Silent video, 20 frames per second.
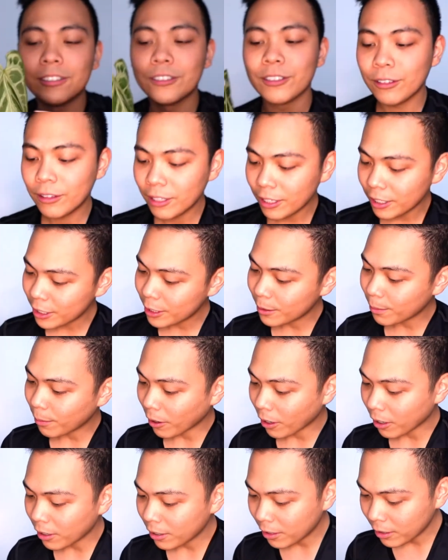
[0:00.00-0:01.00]
Do these
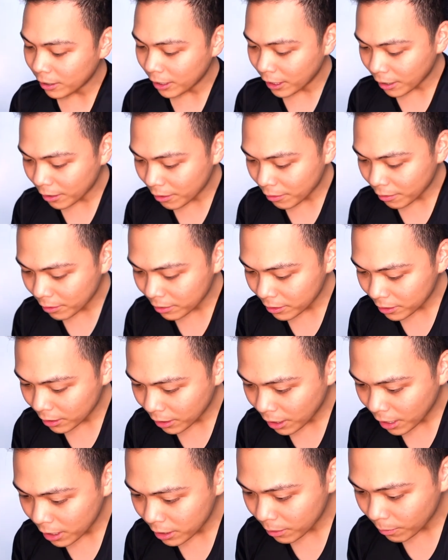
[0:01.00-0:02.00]
sparkle like a
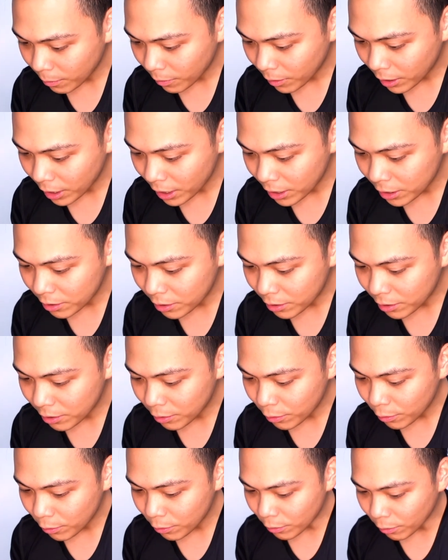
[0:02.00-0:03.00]
crystallinum? they
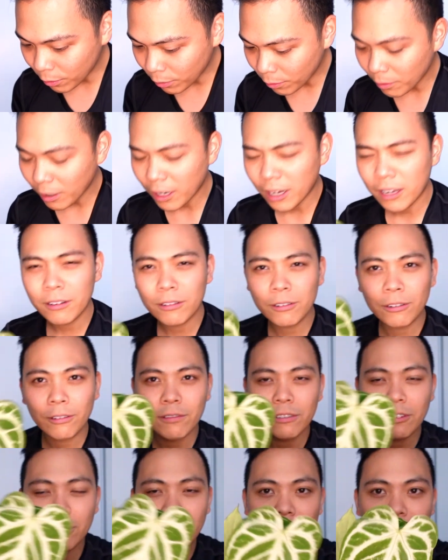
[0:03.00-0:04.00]
do. I don't know
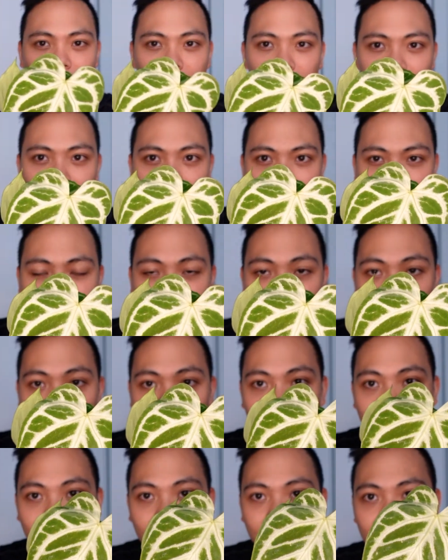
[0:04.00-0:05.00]
if you guys can see
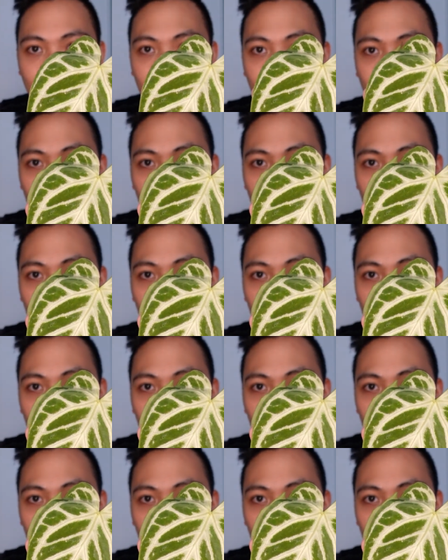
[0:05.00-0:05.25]
that.